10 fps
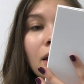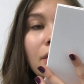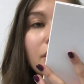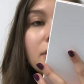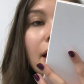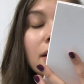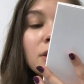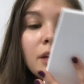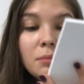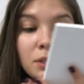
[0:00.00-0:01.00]
there's
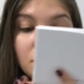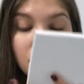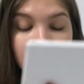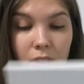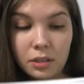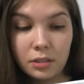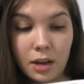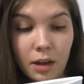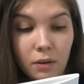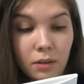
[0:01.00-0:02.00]
actually, I'm just noticing this
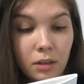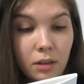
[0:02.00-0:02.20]
now,